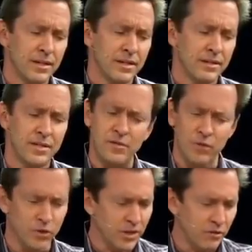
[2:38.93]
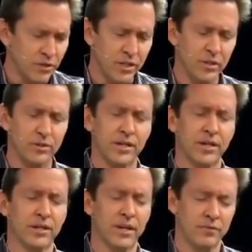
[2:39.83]
Steve calls every single day,
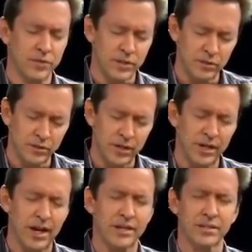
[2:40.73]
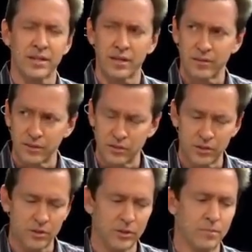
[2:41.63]
asking how things are
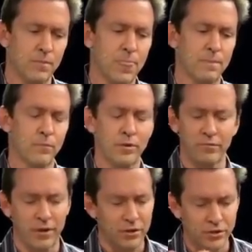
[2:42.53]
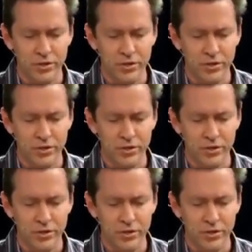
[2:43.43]
going. If I couldn't